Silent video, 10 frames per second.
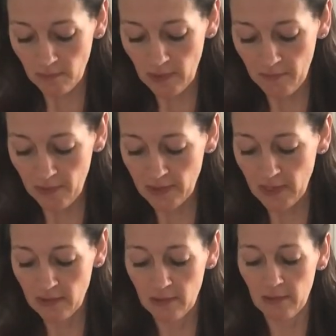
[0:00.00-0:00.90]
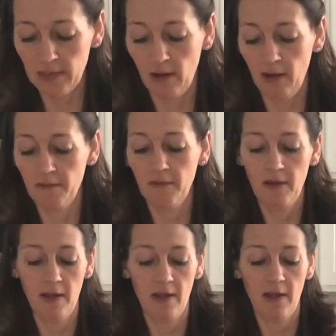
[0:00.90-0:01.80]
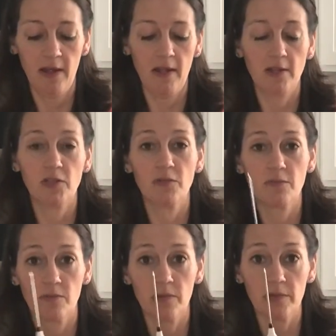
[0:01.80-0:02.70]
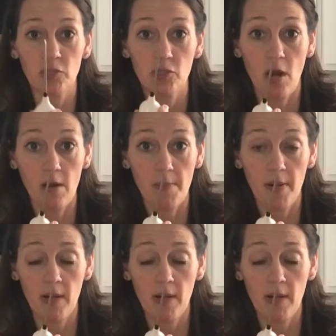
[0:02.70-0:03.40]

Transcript: I take the lid off. It's really sharp.